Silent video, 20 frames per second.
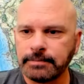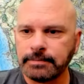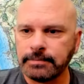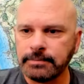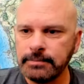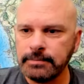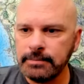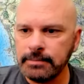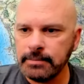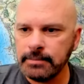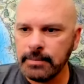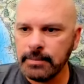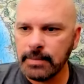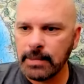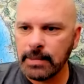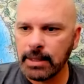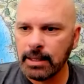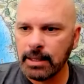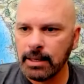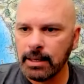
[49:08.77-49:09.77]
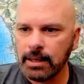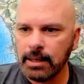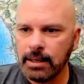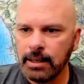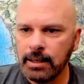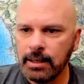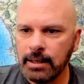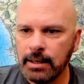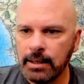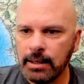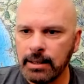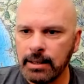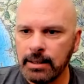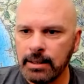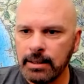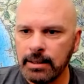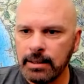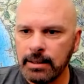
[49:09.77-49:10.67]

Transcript: (no one is talking)